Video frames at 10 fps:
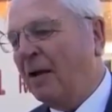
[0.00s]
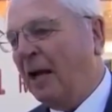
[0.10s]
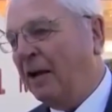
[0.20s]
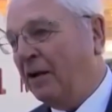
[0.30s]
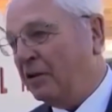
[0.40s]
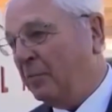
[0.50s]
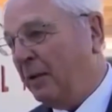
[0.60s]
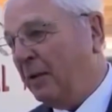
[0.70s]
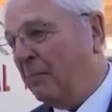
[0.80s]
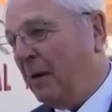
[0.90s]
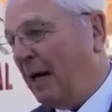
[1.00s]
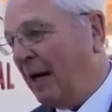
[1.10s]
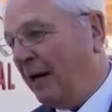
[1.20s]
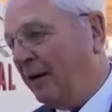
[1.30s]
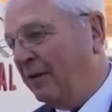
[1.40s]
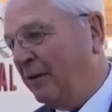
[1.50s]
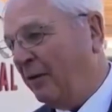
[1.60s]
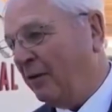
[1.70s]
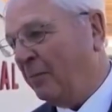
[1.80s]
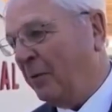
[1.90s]
and is to be admired,
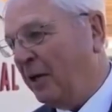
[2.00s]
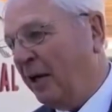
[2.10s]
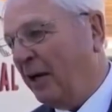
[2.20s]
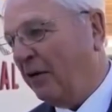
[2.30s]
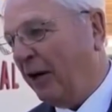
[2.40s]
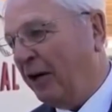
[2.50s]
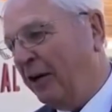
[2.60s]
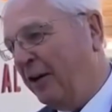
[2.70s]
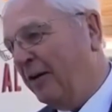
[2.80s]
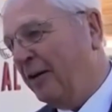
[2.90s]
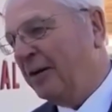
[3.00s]
not to be denigrated.